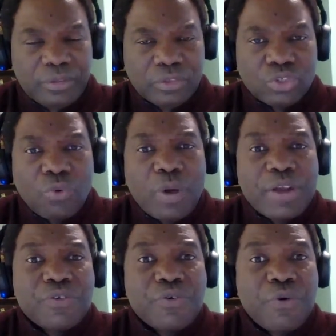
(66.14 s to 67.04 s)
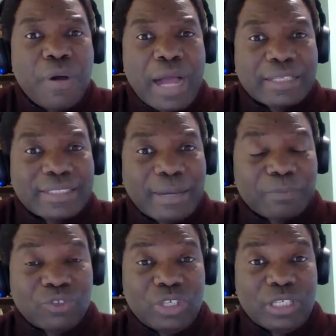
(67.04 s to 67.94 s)
So when you
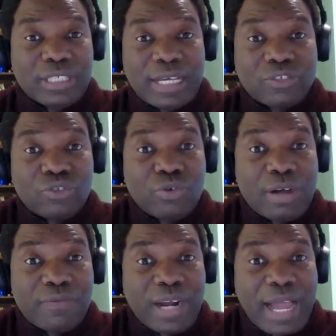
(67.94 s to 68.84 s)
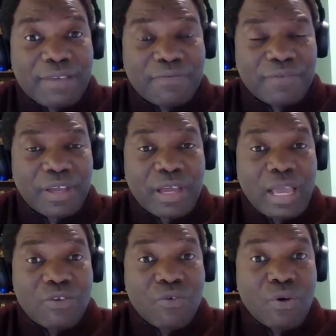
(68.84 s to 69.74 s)
accept Jesus, you have life,
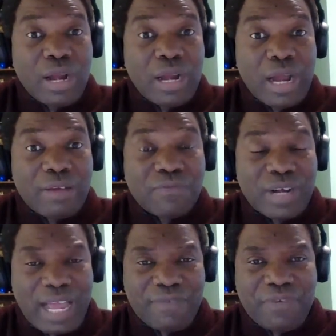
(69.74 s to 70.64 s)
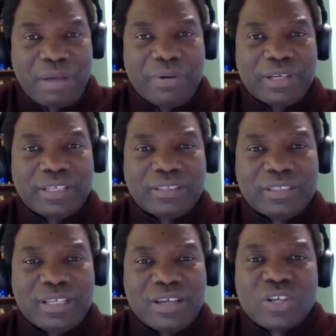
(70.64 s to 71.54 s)
and you have life
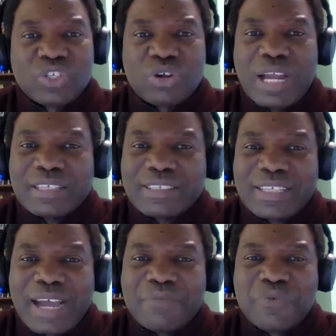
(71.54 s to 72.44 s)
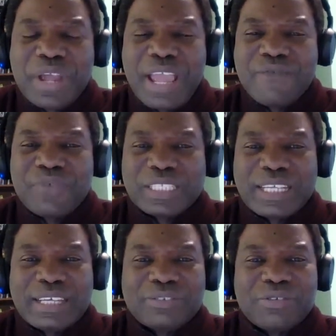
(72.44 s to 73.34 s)
abundantly. So last time we
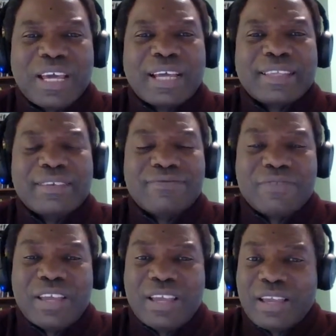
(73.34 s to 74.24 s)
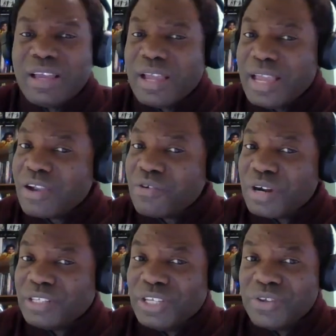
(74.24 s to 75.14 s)
emphasized on that, and
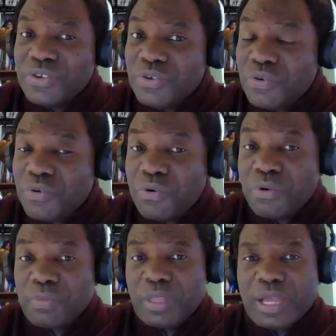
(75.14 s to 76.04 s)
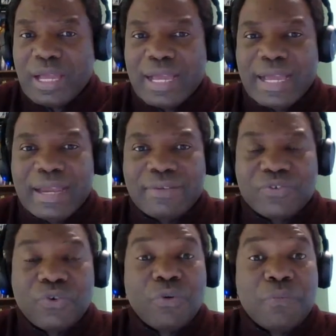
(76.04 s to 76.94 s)
encouraging you and
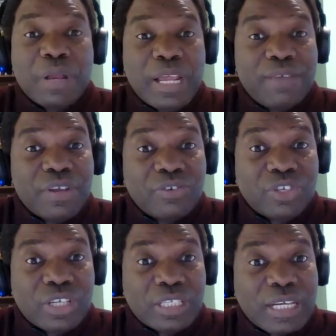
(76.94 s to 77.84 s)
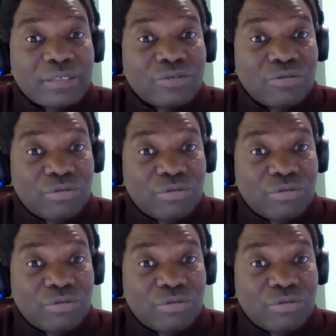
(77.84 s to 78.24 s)
to believe in Jesus,